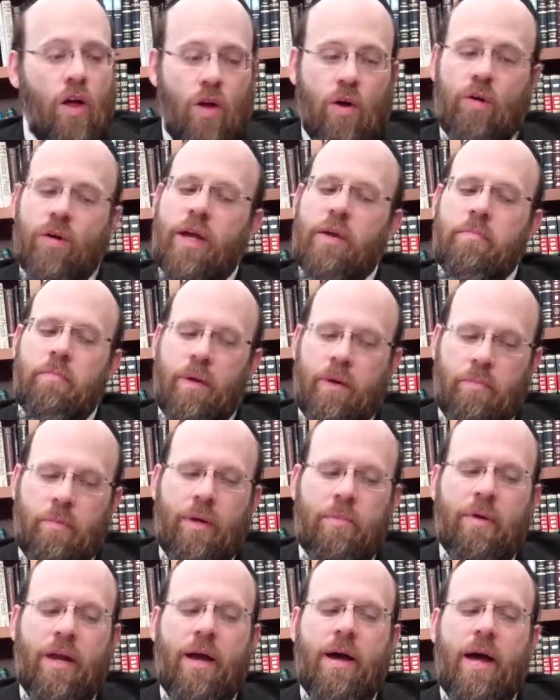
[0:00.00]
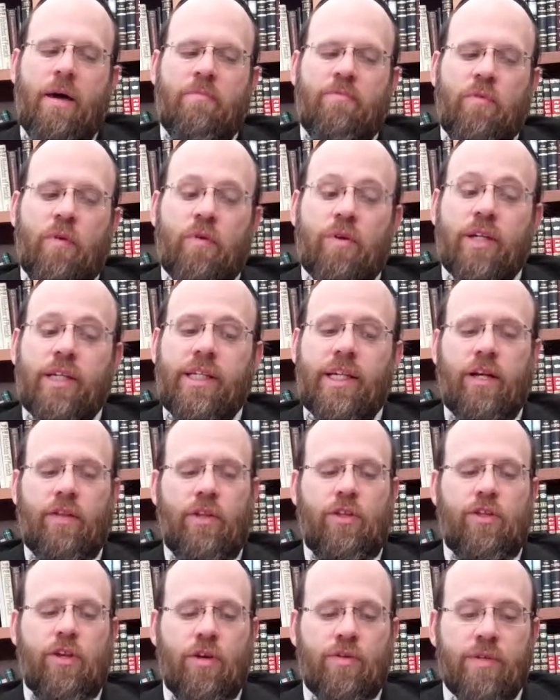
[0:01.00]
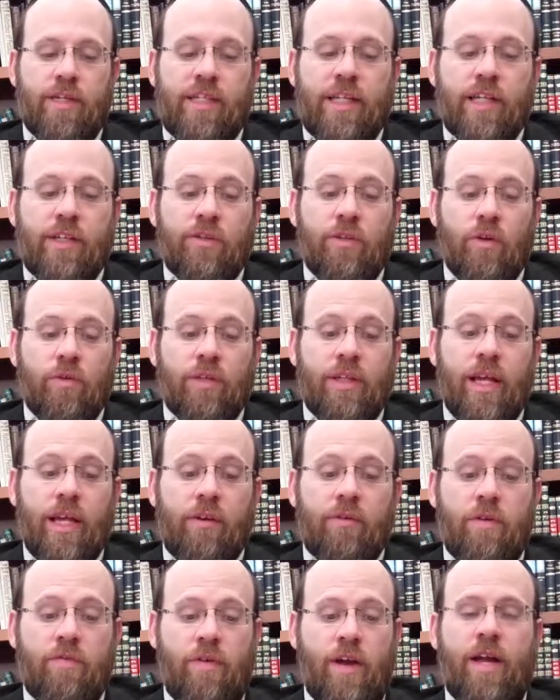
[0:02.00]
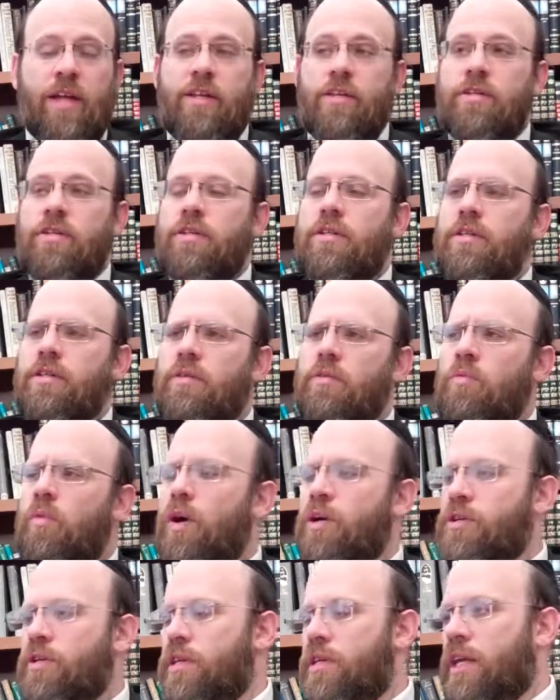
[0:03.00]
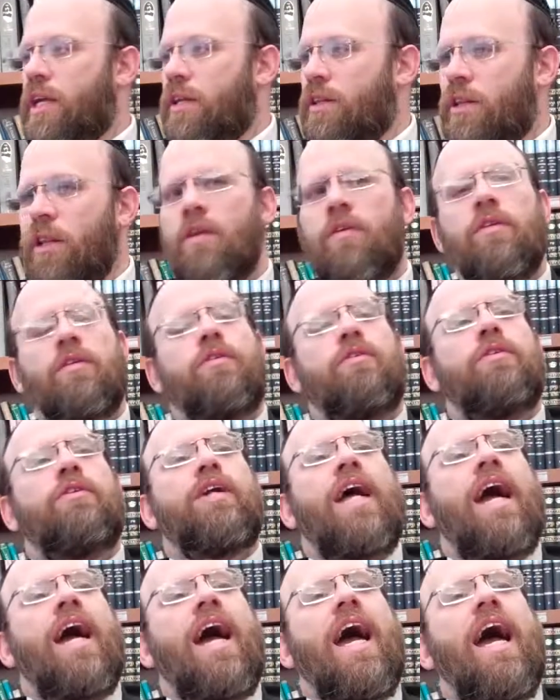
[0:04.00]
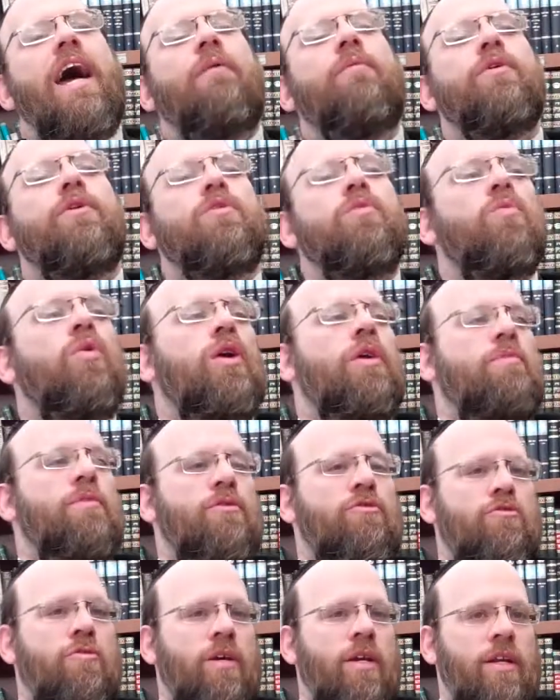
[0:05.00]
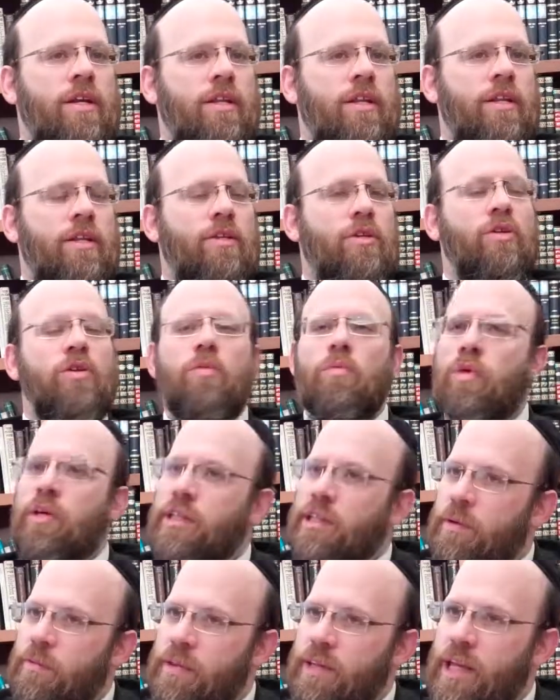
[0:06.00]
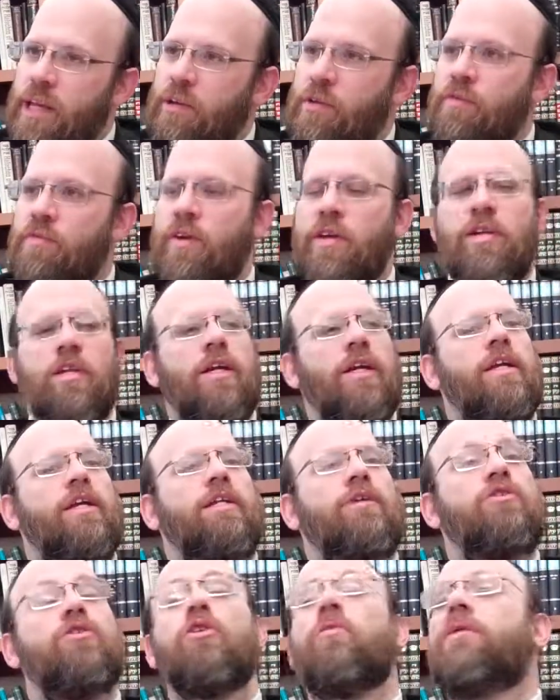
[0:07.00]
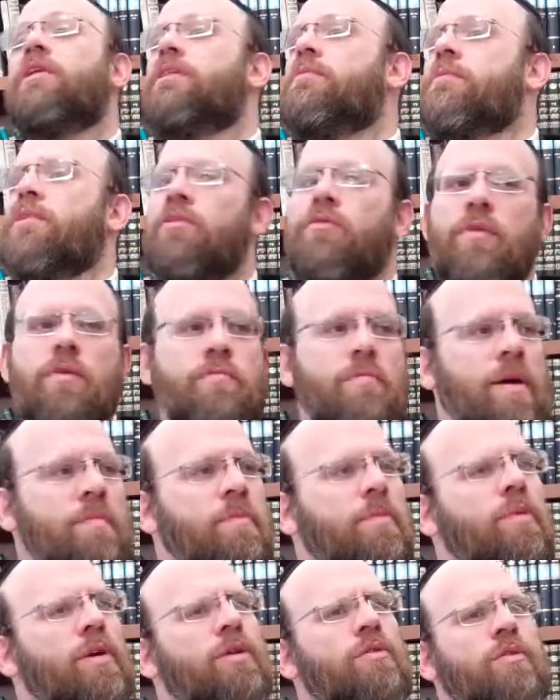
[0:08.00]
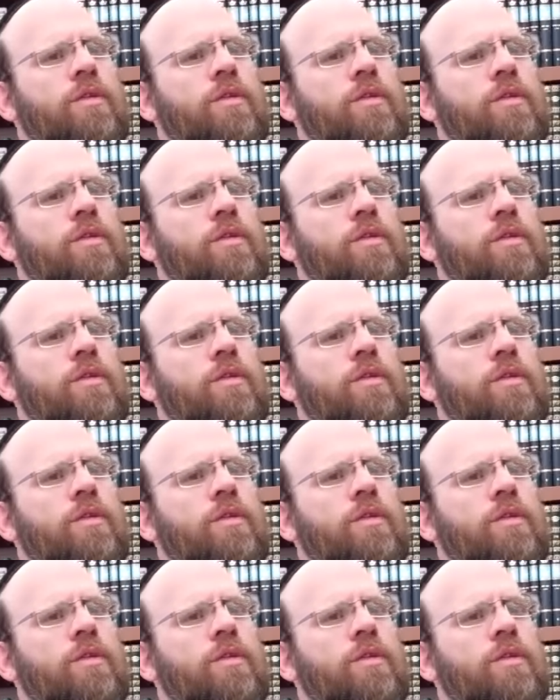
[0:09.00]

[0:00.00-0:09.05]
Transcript: okay, but I'm focusing on the Torah says don't take revenge. Why should you take? Look, how would you want to be treated? You don't want someone to take revenge against you. You don't want someone to remember what you